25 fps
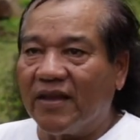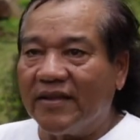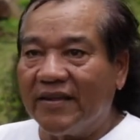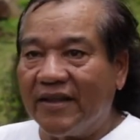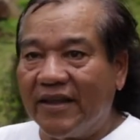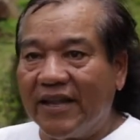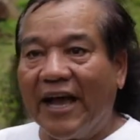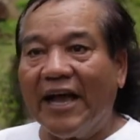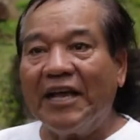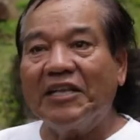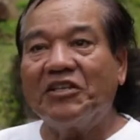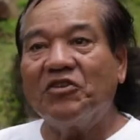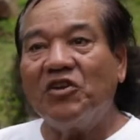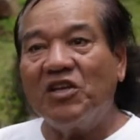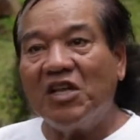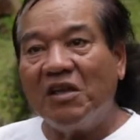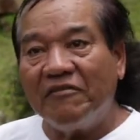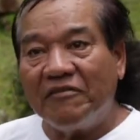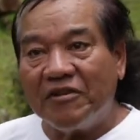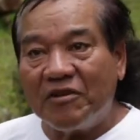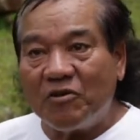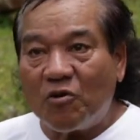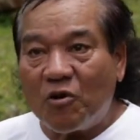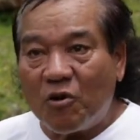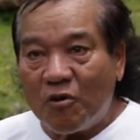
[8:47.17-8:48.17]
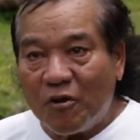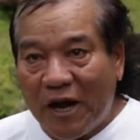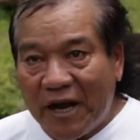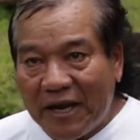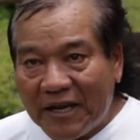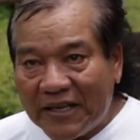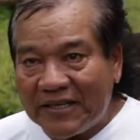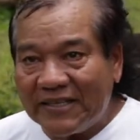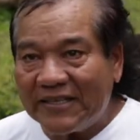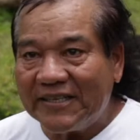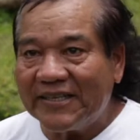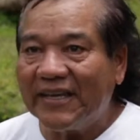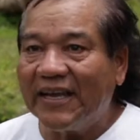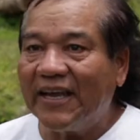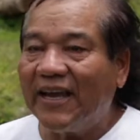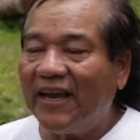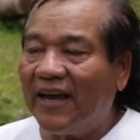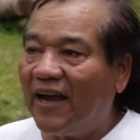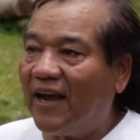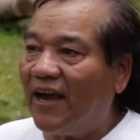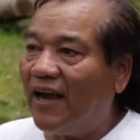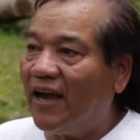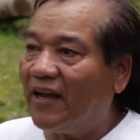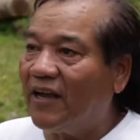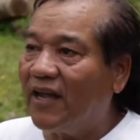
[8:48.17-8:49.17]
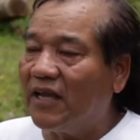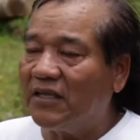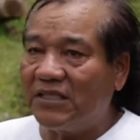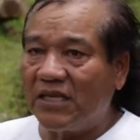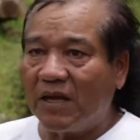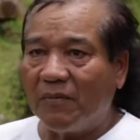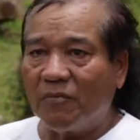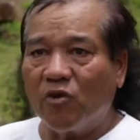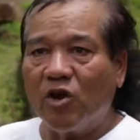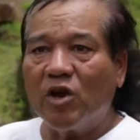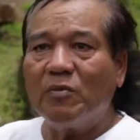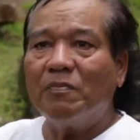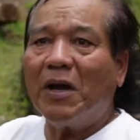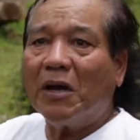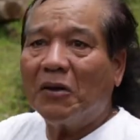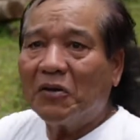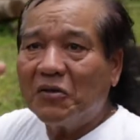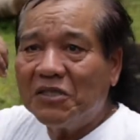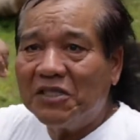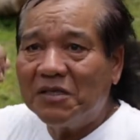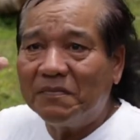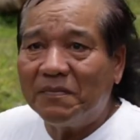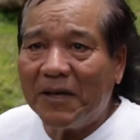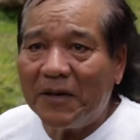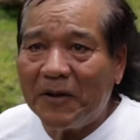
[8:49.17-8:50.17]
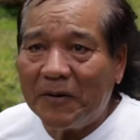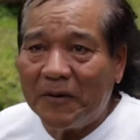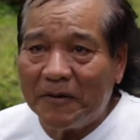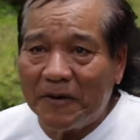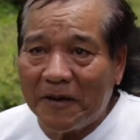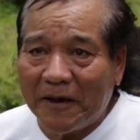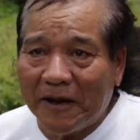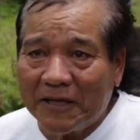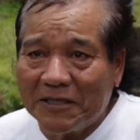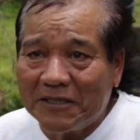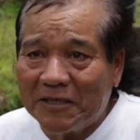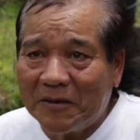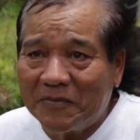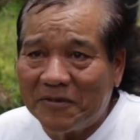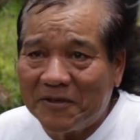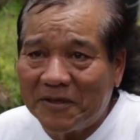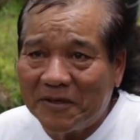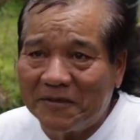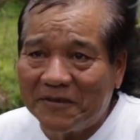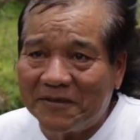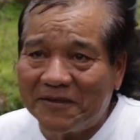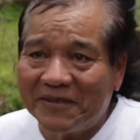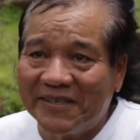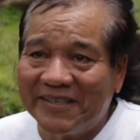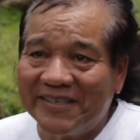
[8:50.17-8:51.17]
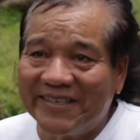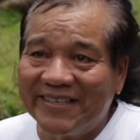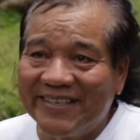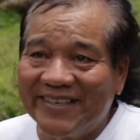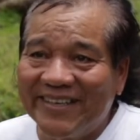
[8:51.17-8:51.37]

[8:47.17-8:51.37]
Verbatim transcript: Then I told him they were right and I said, I'm going back to see my other guests upstairs.